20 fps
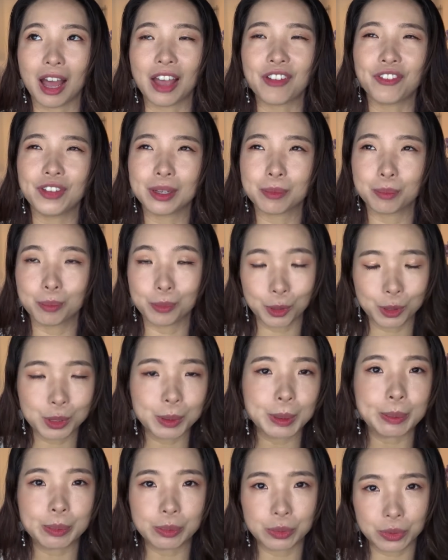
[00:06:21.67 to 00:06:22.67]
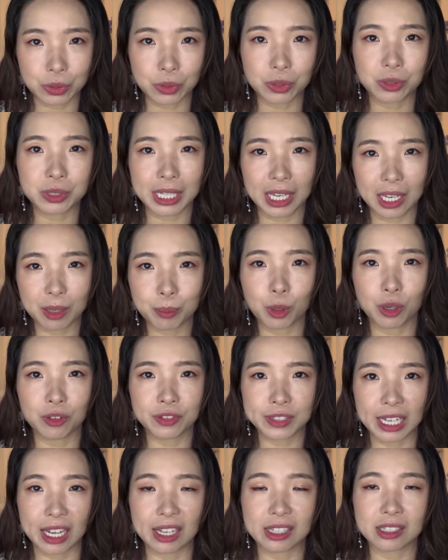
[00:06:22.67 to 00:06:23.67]
I think most people do take
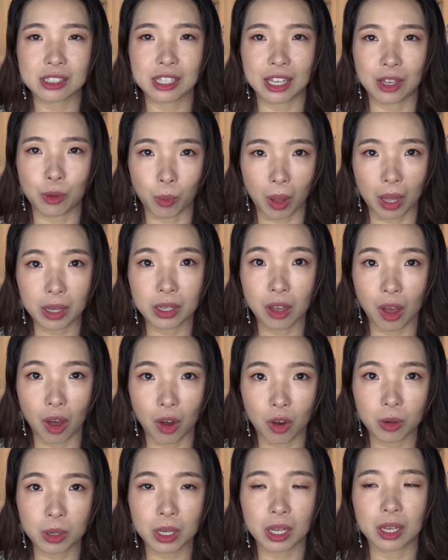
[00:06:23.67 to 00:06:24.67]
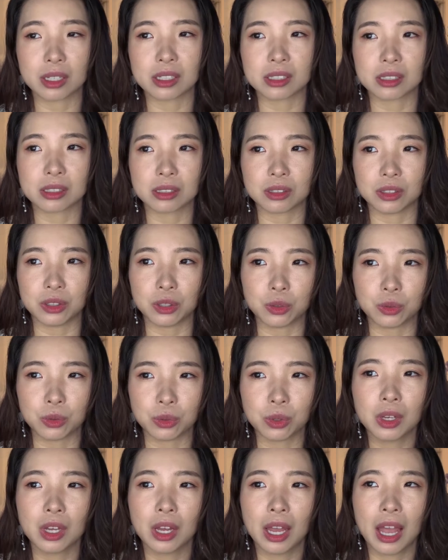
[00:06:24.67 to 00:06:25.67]
both tests at one go because
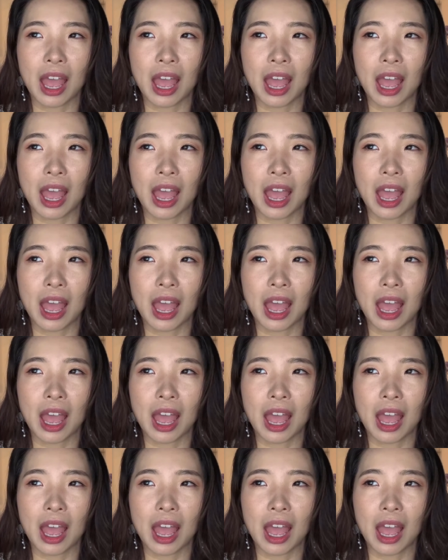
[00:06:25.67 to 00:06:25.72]
you